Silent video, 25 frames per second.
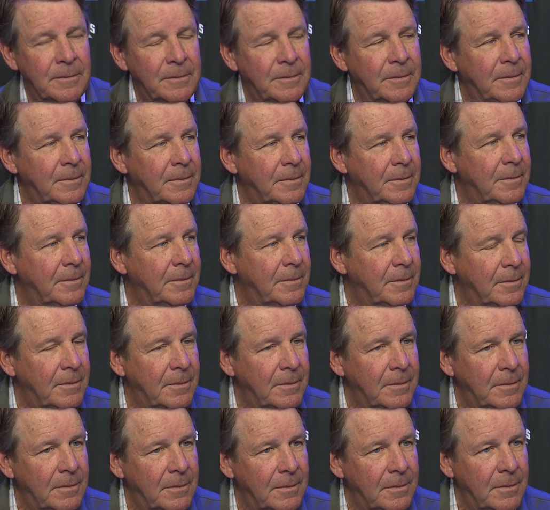How about local
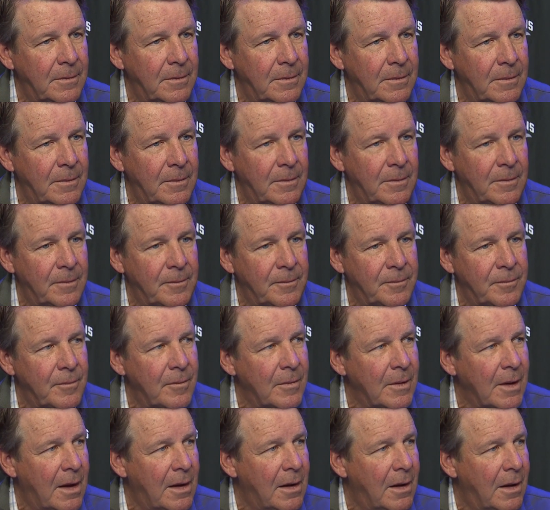TV, Coach?
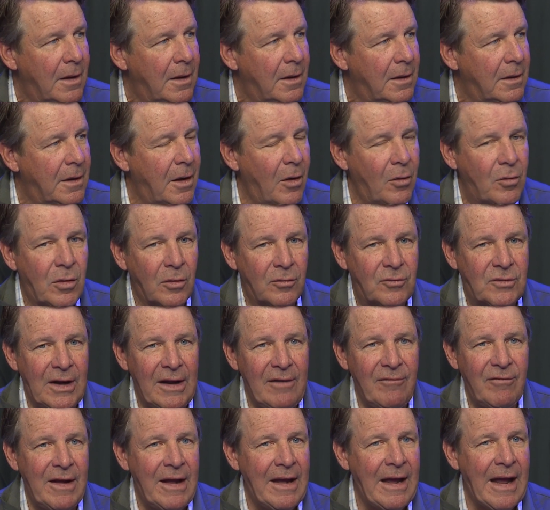Local
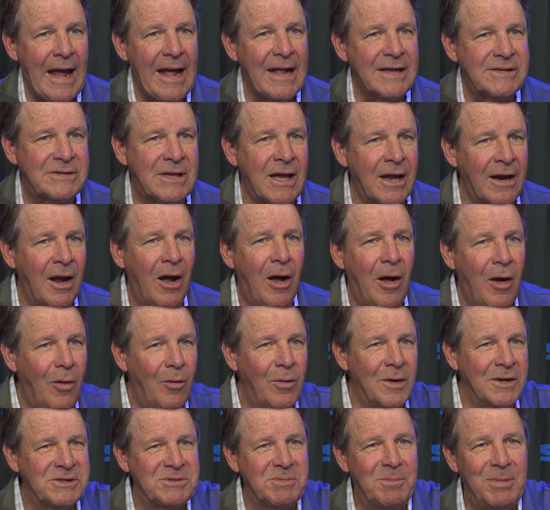TV, Ed's going to
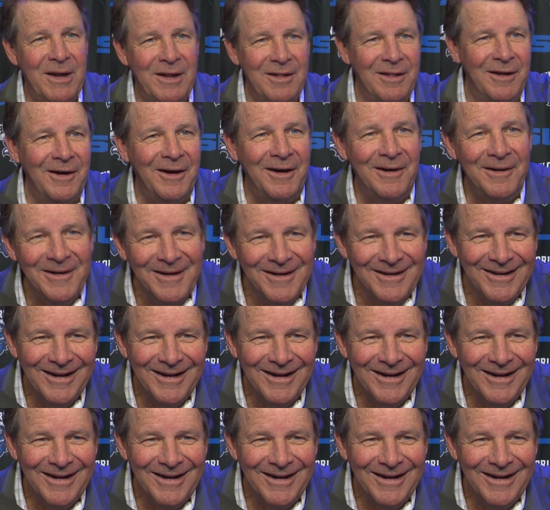always be there.